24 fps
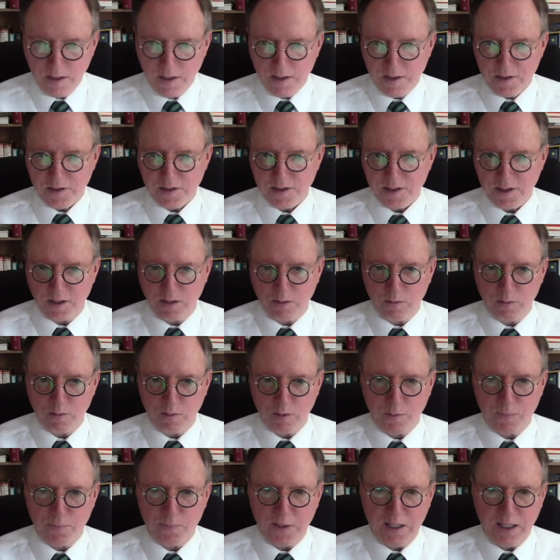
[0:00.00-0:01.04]
So
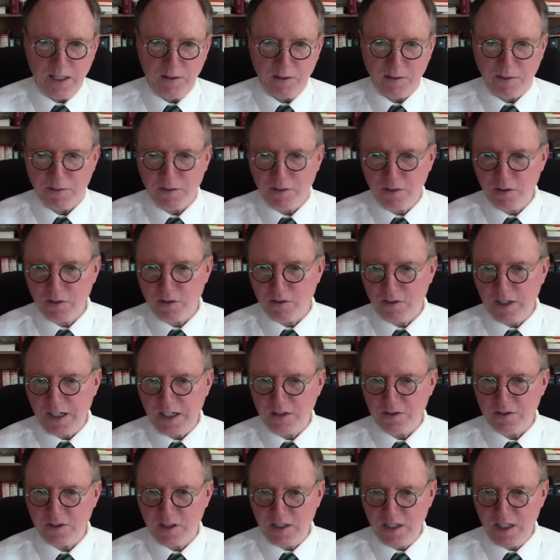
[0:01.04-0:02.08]
we're following through the
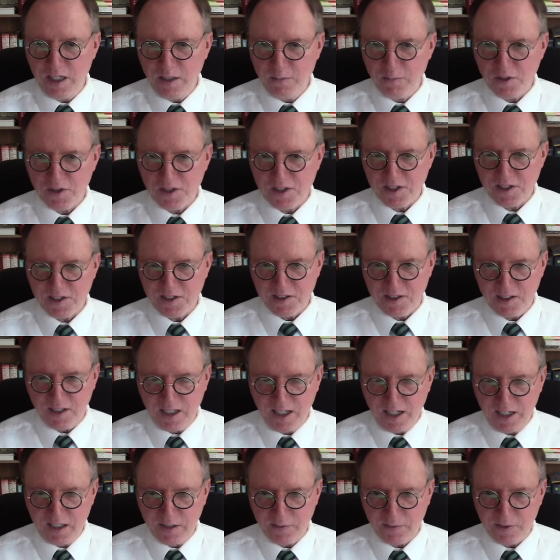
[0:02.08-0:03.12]
writer to the Hebrews'
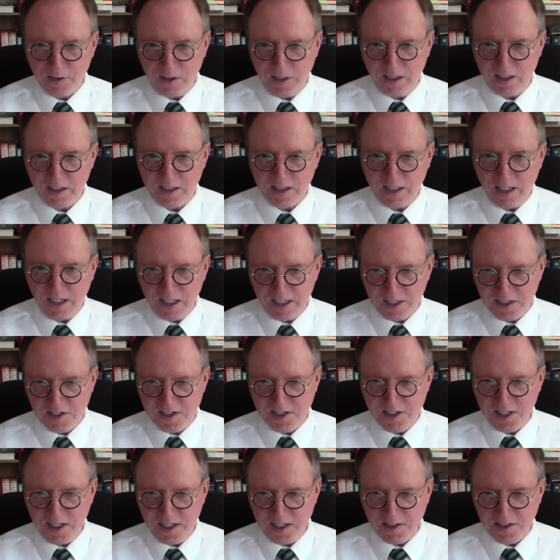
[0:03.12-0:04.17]
line of thought. God
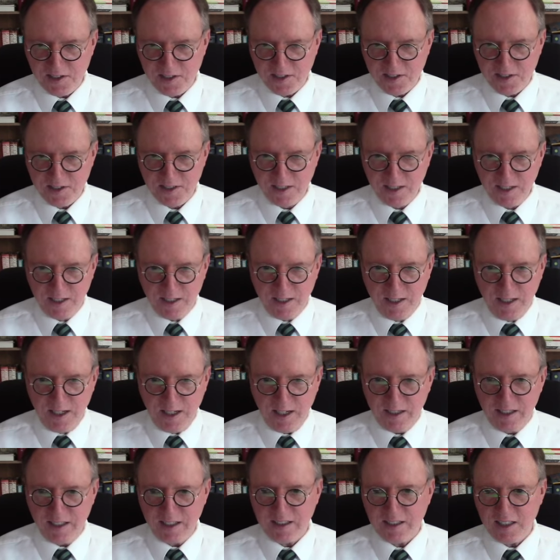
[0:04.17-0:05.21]
exists,
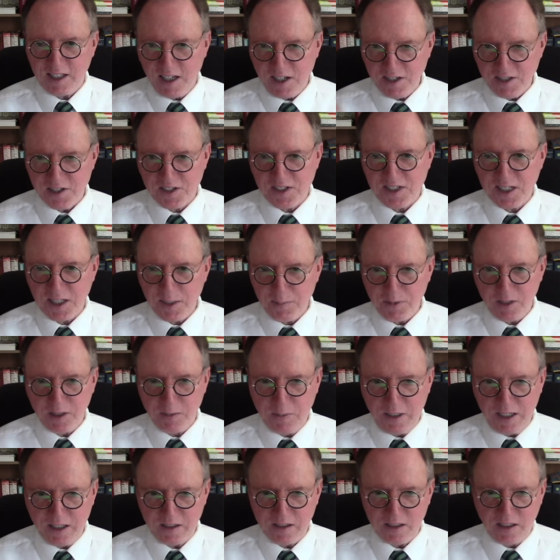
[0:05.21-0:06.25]
and that tells us something
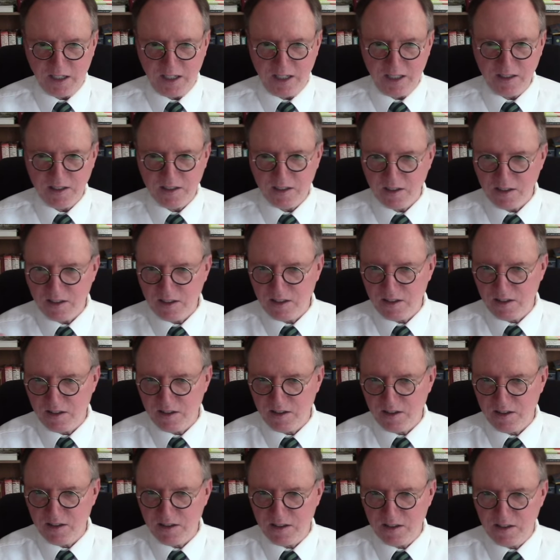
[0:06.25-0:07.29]
about God. There,
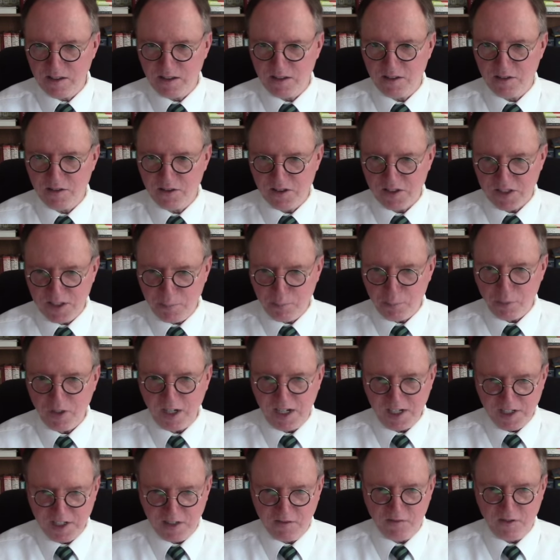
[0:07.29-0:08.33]
there's a
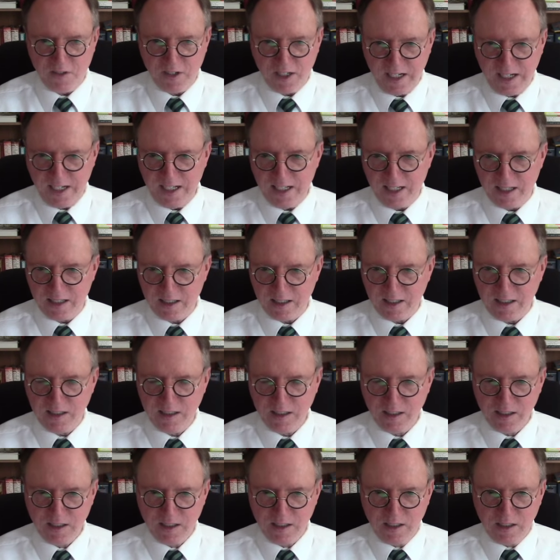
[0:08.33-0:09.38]
present reality
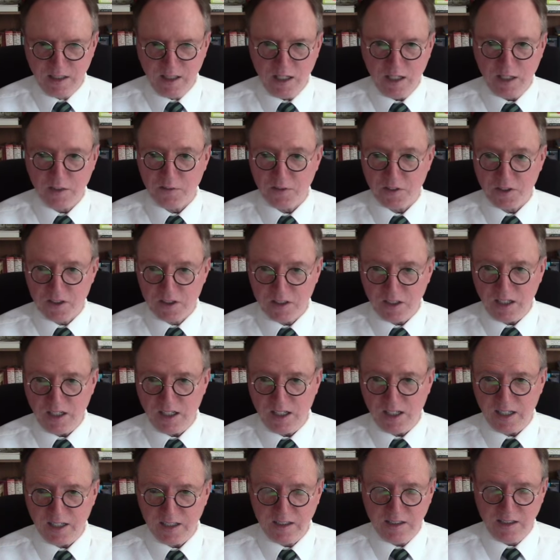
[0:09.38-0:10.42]
of
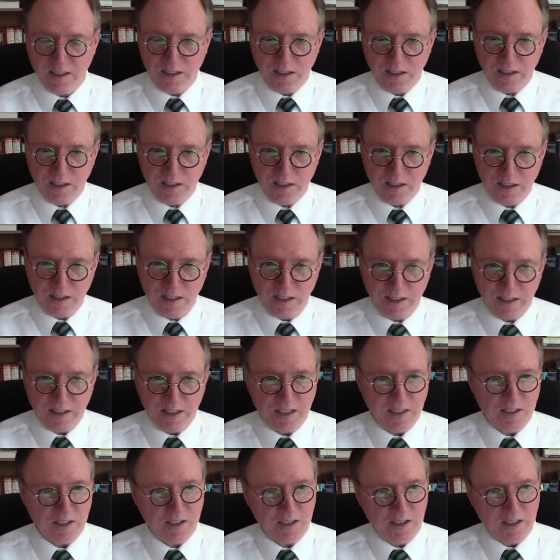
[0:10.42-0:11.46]
God, and
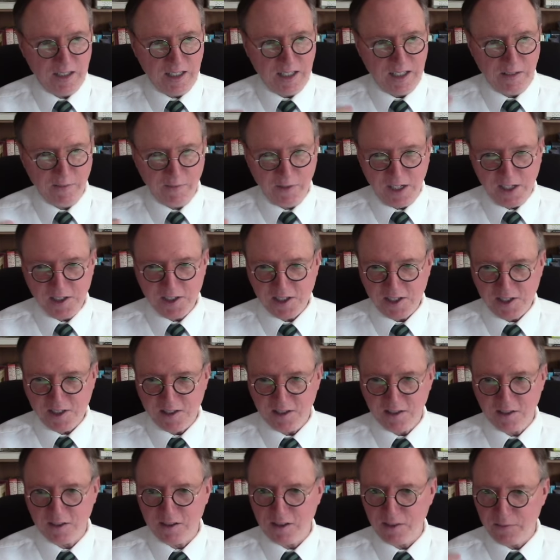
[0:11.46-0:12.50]
then that invites us
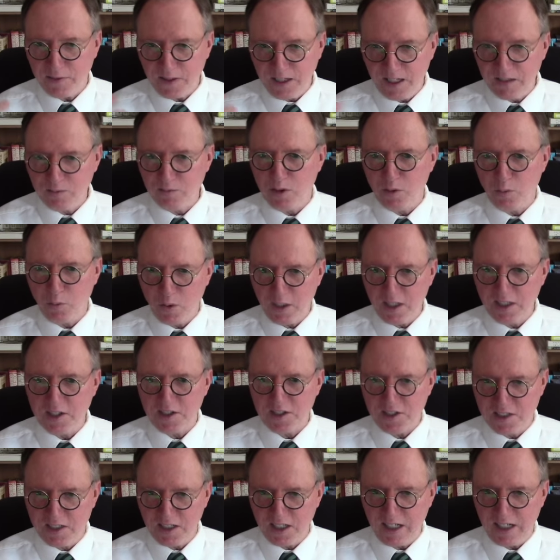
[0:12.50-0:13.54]
to define, well, what
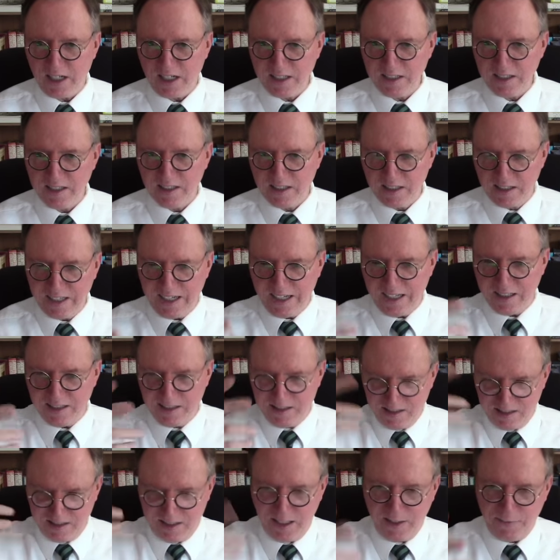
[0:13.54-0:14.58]
is God? That
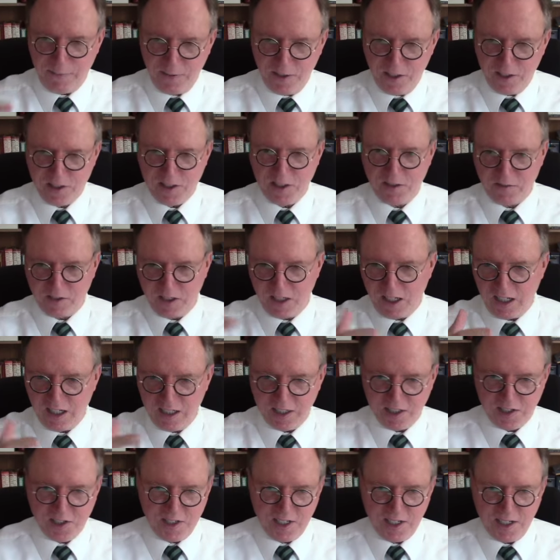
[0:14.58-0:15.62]
definition of God
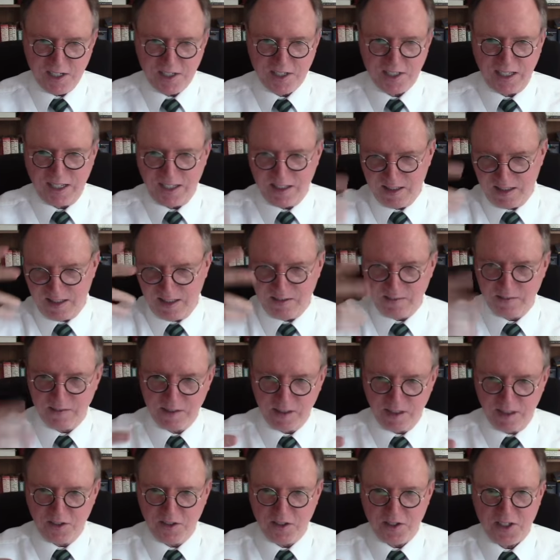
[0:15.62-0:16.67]
exists, that, that
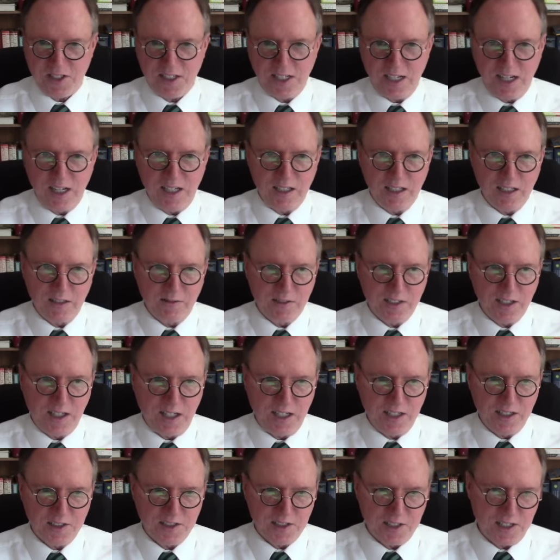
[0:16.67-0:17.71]
understanding of
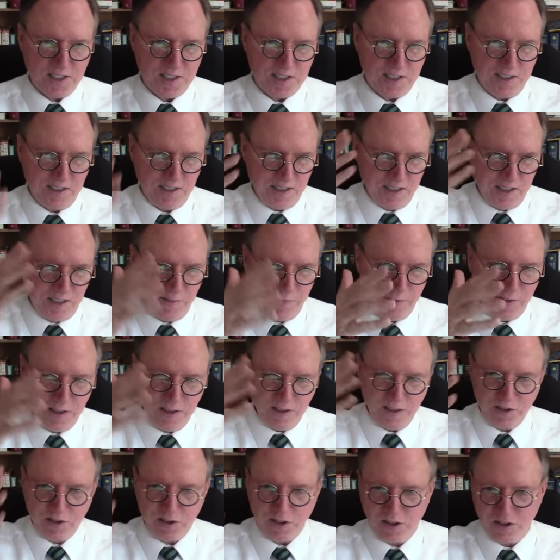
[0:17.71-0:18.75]
God exists,
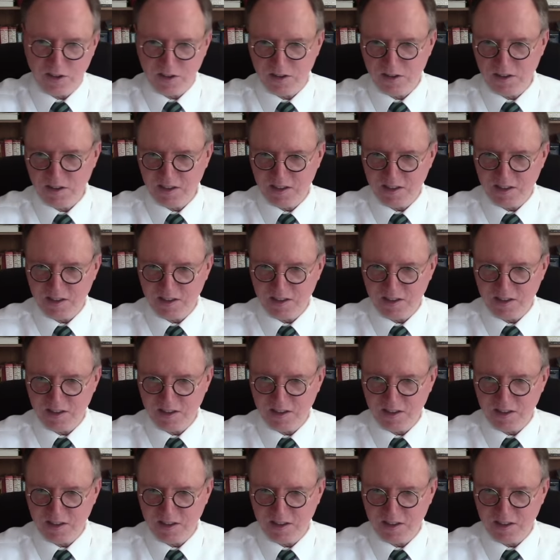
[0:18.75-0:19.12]
infinite, eternal,